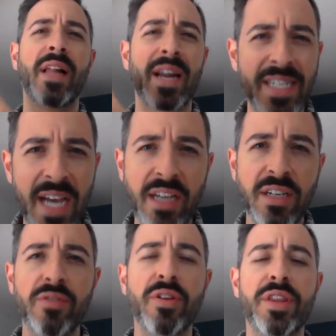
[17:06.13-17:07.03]
a lot of
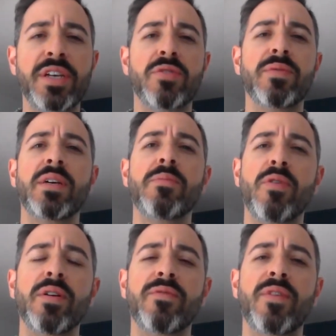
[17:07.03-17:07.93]
technical things are really
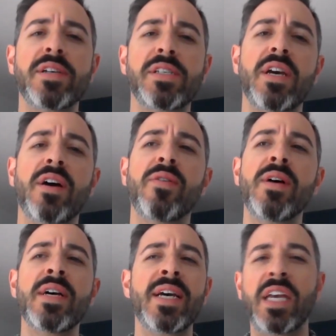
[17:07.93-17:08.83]
important for SEO.